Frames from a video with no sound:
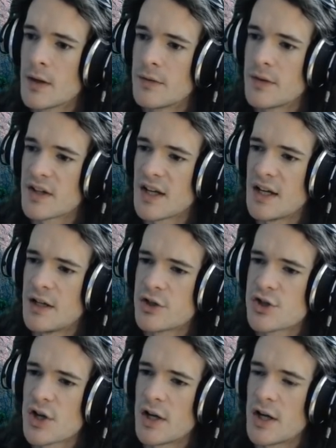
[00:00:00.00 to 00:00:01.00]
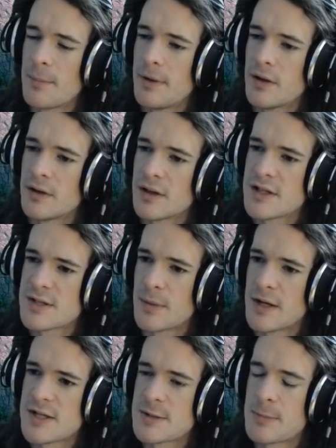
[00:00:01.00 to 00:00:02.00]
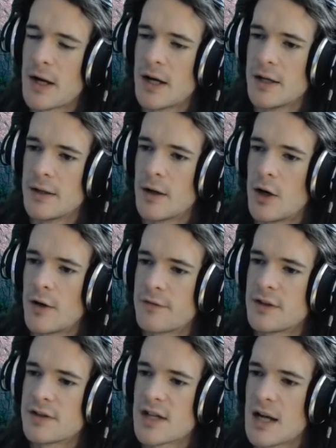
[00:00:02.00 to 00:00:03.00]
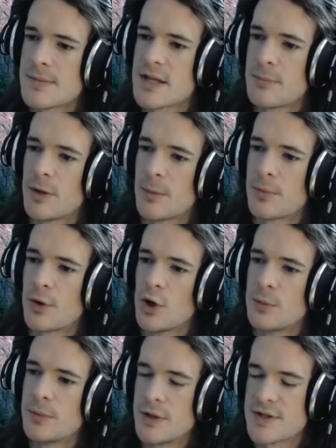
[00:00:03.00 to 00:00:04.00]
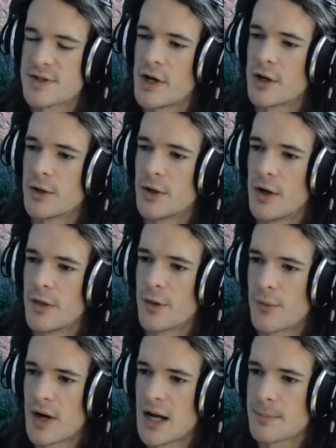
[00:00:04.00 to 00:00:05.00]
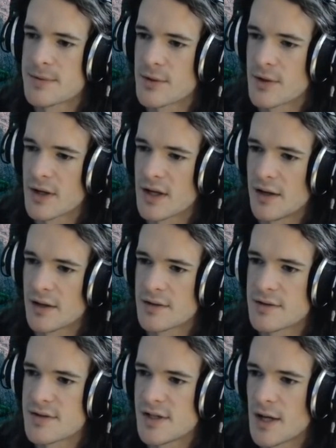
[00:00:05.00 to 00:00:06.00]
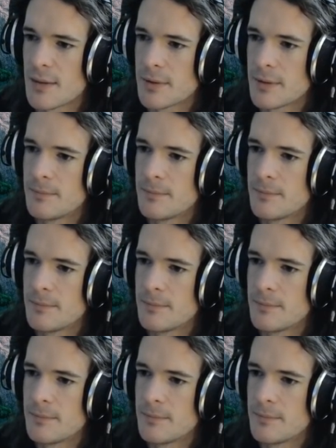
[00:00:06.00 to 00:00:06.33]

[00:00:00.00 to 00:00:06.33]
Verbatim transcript: The cannon shot uphill against my spine. Oftentimes they put a probe or a stalker on the ramp so the cannon can see up.